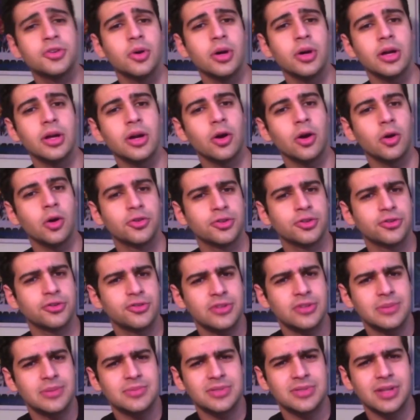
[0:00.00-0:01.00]

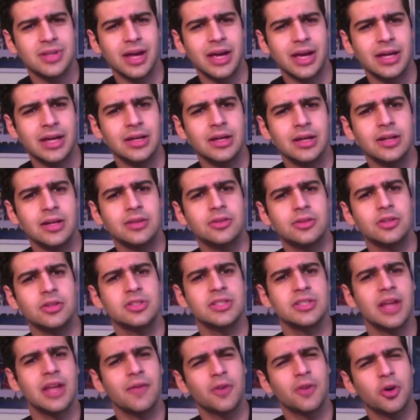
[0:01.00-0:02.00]
Also, it also
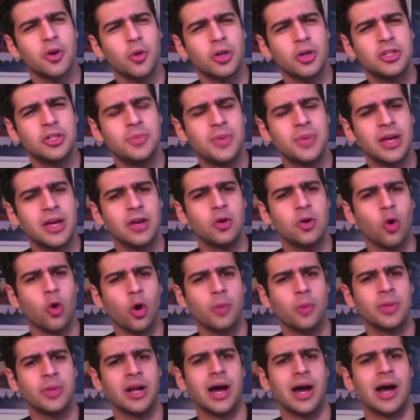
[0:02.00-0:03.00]
seems like there's
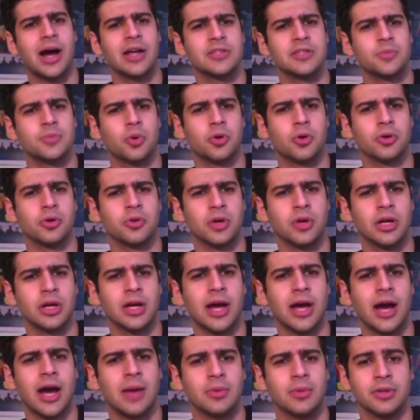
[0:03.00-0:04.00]
never going to be a Norman
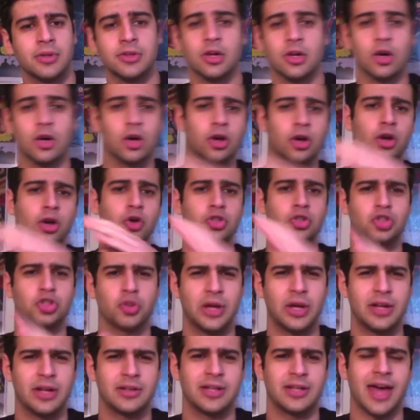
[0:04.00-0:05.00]
Osborn Green
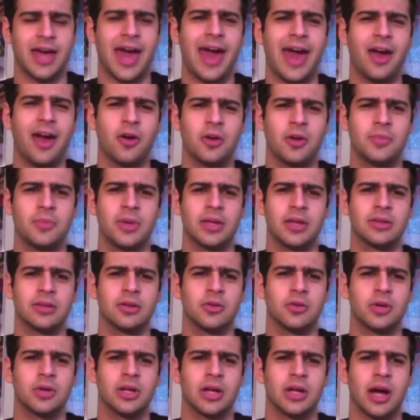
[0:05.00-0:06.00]
Goblin. They're going to go straight
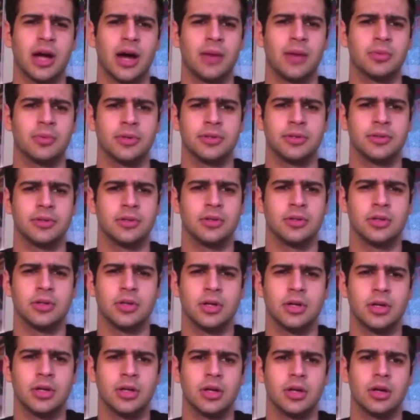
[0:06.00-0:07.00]
to Harry being the
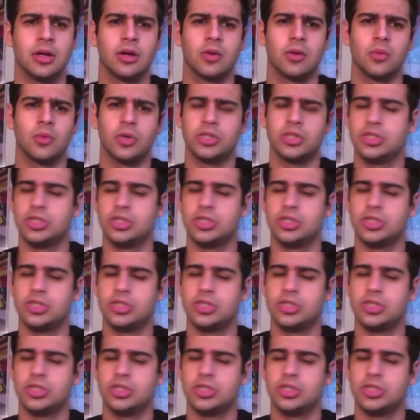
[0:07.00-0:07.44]
Green Goblin.